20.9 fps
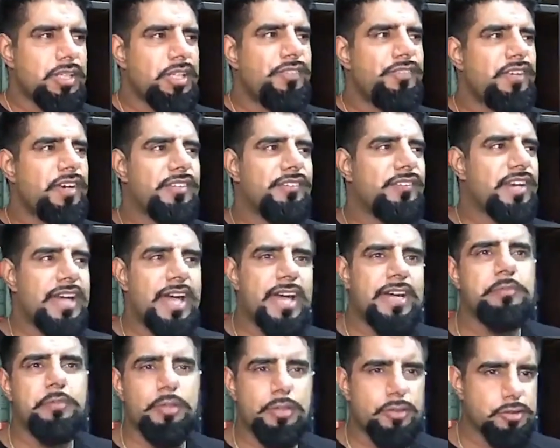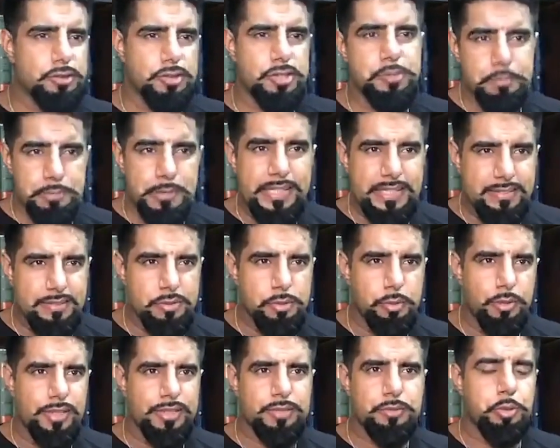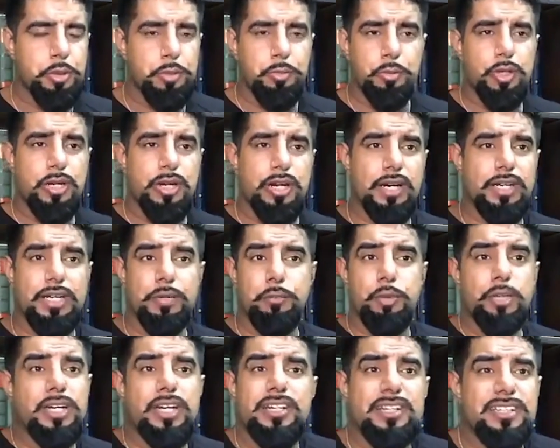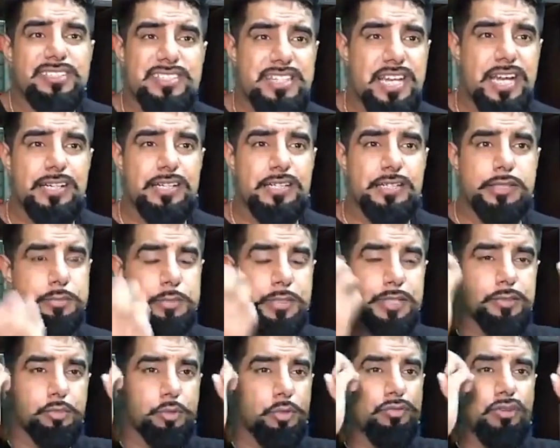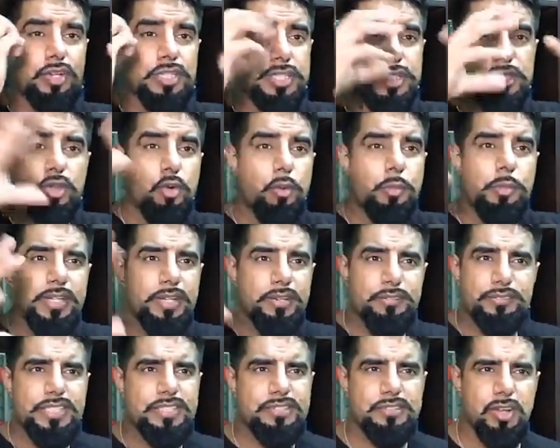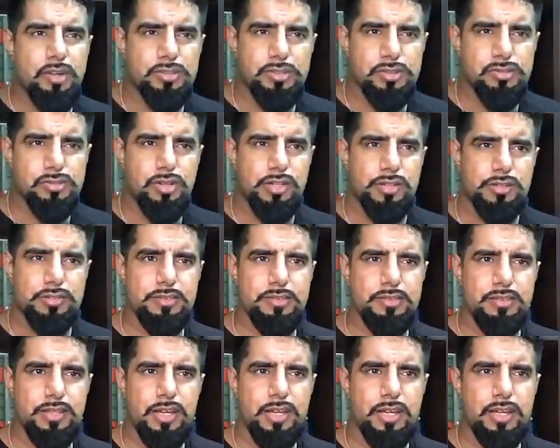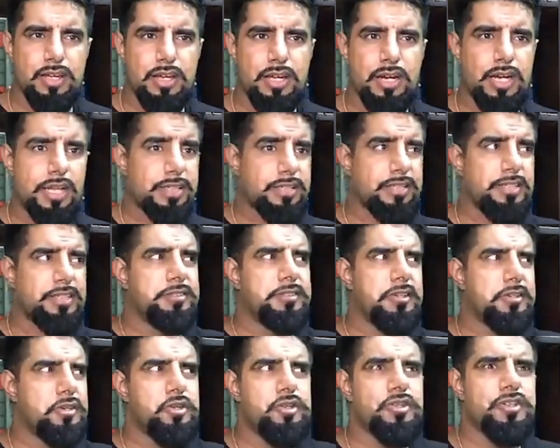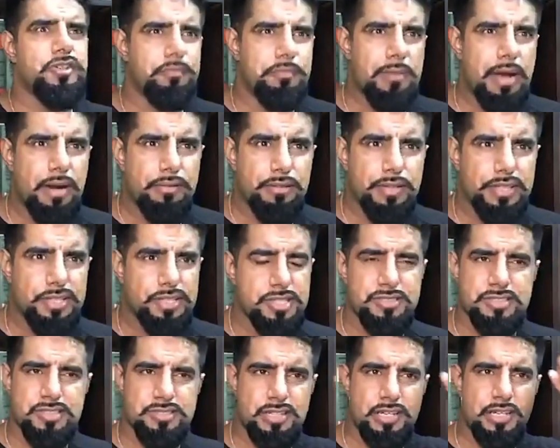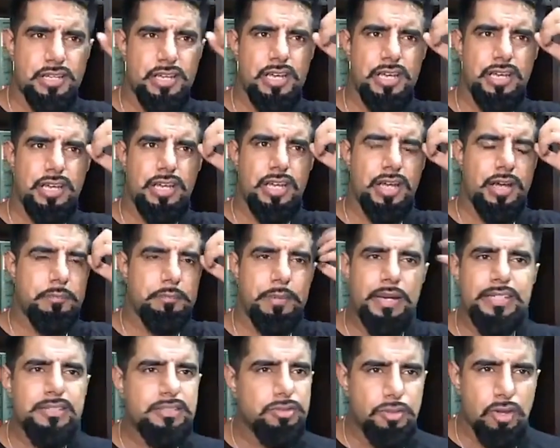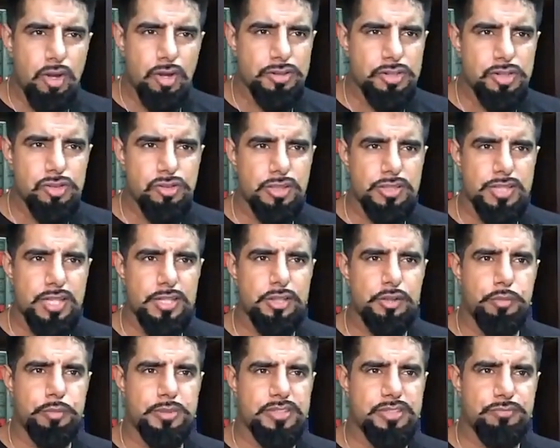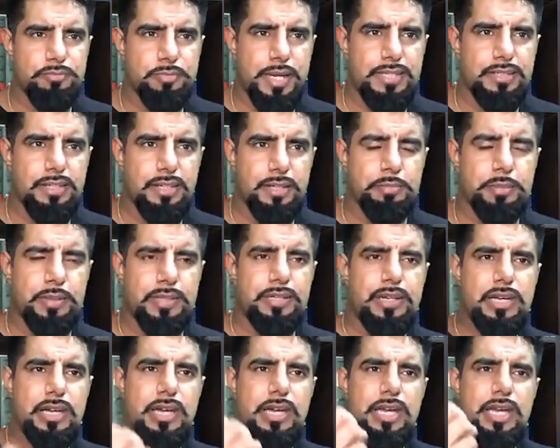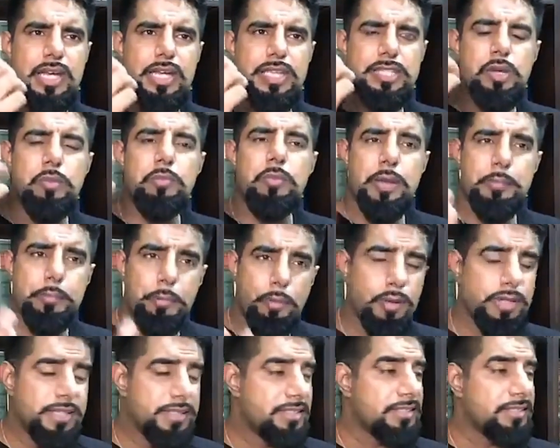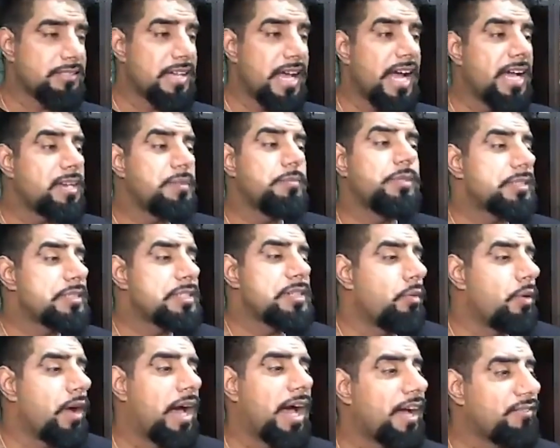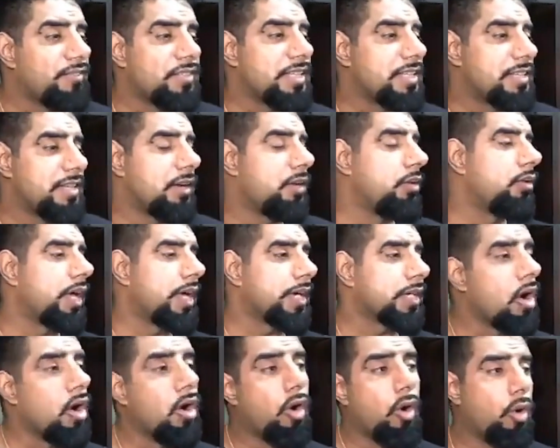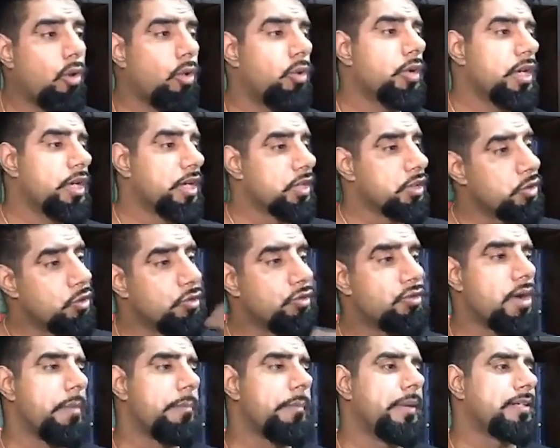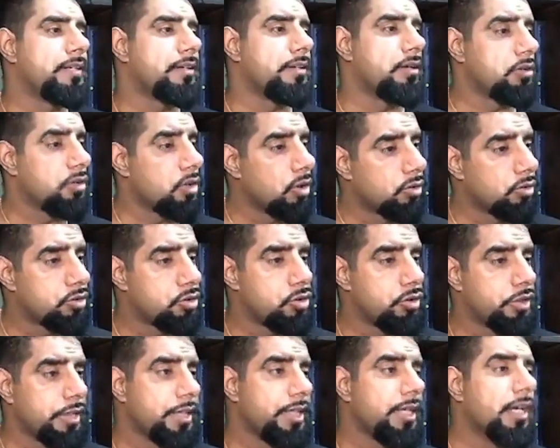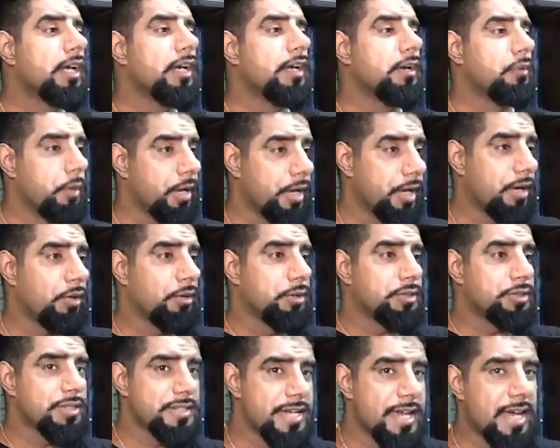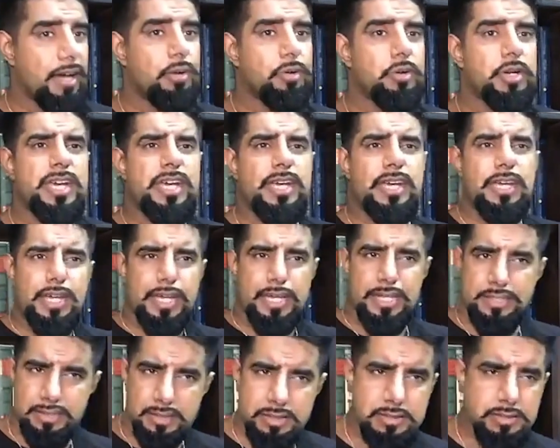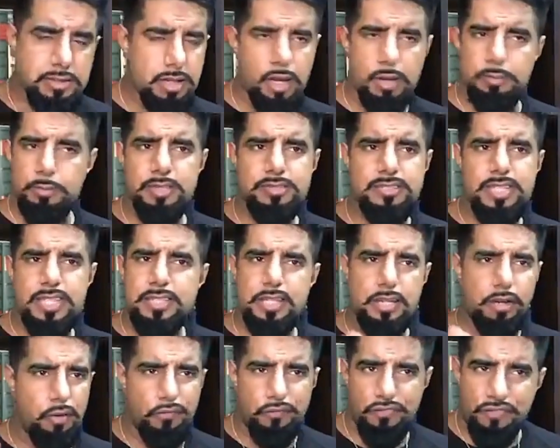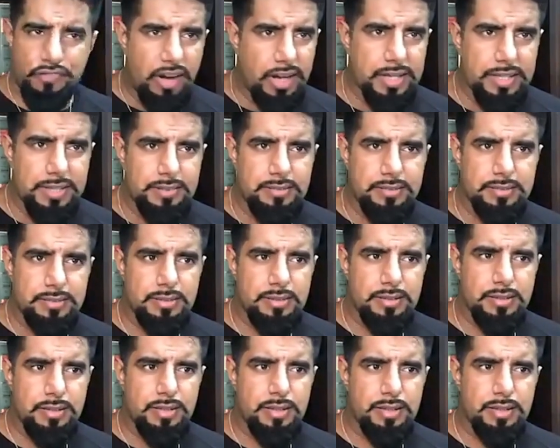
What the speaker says: Even if an animal could speak to us, it wouldn't understand us, because we've got so many of these constructs. Like the institution of marriage is just a mental construct that humans have made up. And so my point is, animals don't have, they don't like, oh, you've committed adultery, we're going to now. I'm not saying they don't fight.